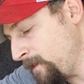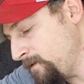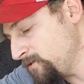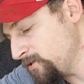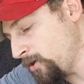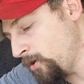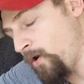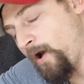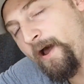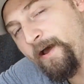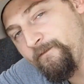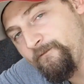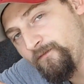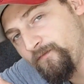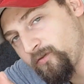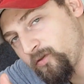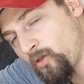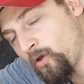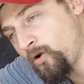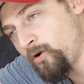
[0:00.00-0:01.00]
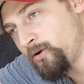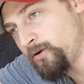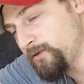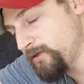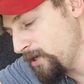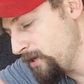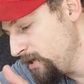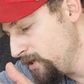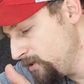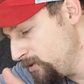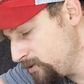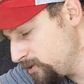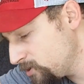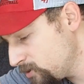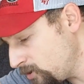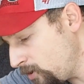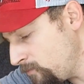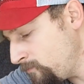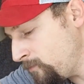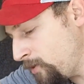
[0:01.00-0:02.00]
so I've learned
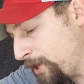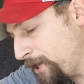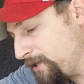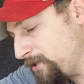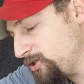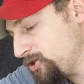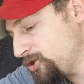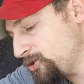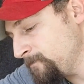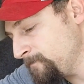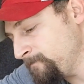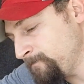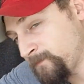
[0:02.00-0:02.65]
so much